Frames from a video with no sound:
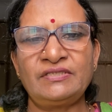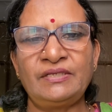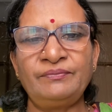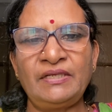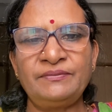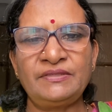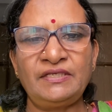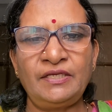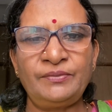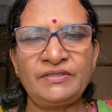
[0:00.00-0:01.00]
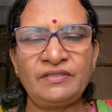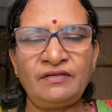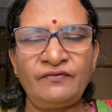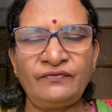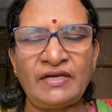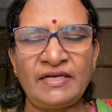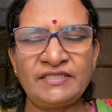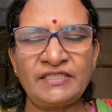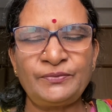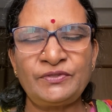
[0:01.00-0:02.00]
Sometimes inhibition of
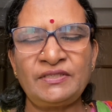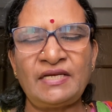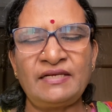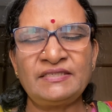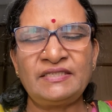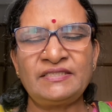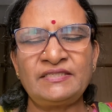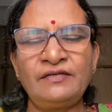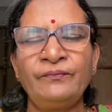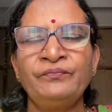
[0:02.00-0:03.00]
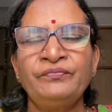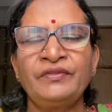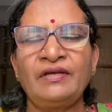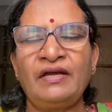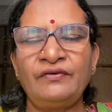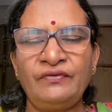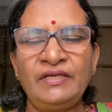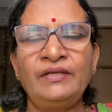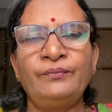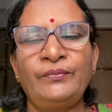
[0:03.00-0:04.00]
transcription translation are
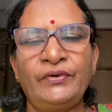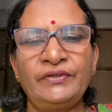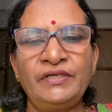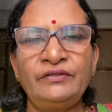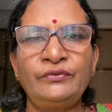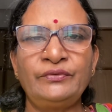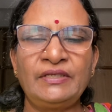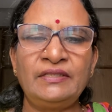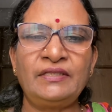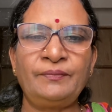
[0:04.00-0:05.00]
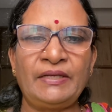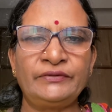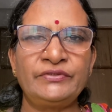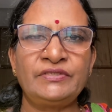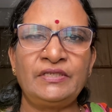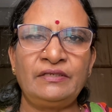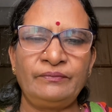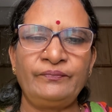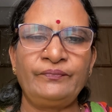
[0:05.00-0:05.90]
very important to kill the pathogen.